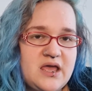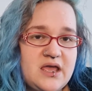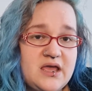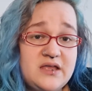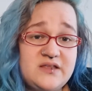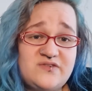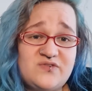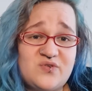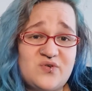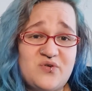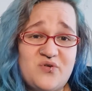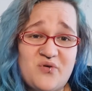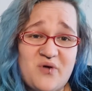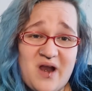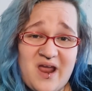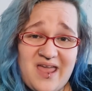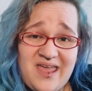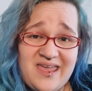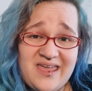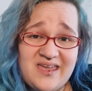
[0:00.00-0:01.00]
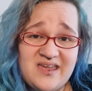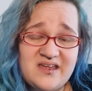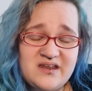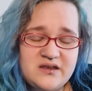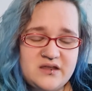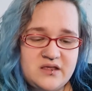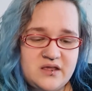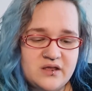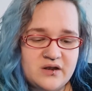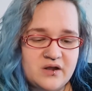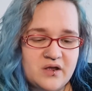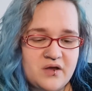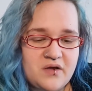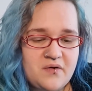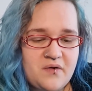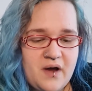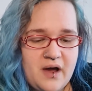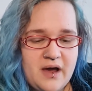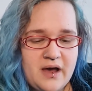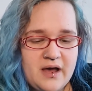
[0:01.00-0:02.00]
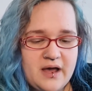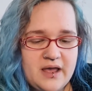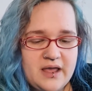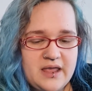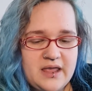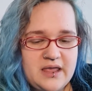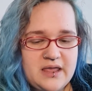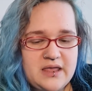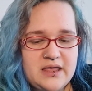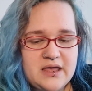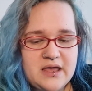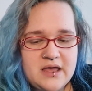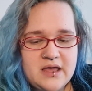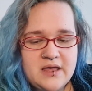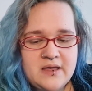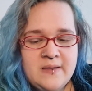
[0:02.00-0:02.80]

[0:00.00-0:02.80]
it's great, you know. I